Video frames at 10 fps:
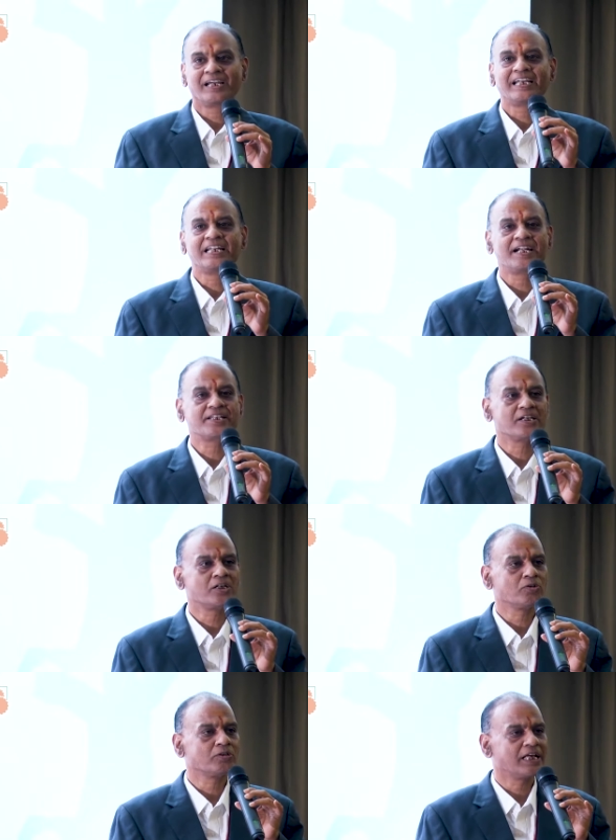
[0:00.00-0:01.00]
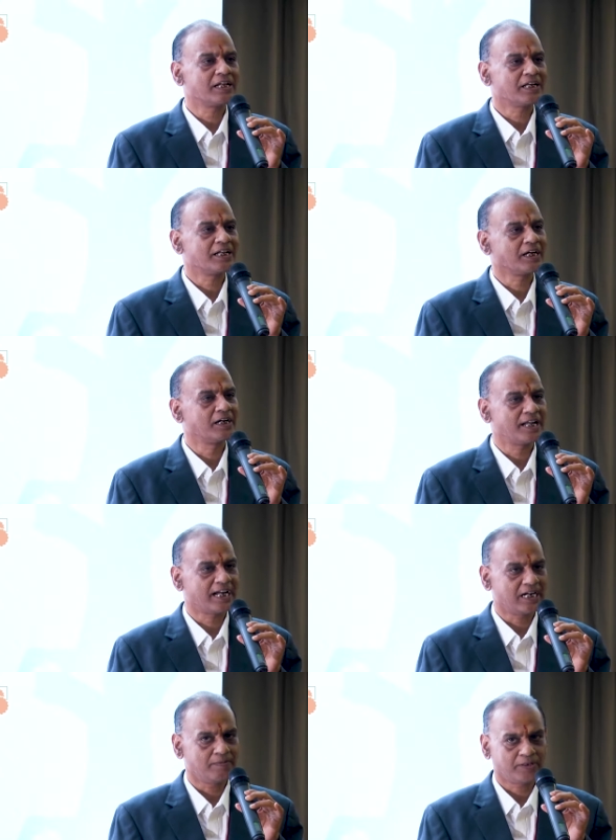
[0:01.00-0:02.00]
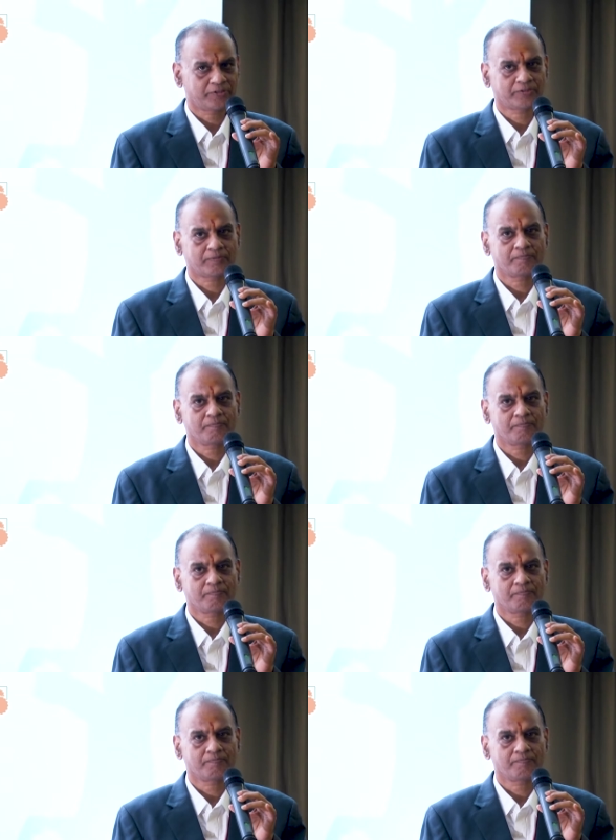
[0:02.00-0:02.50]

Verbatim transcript: in addition to their regular academics.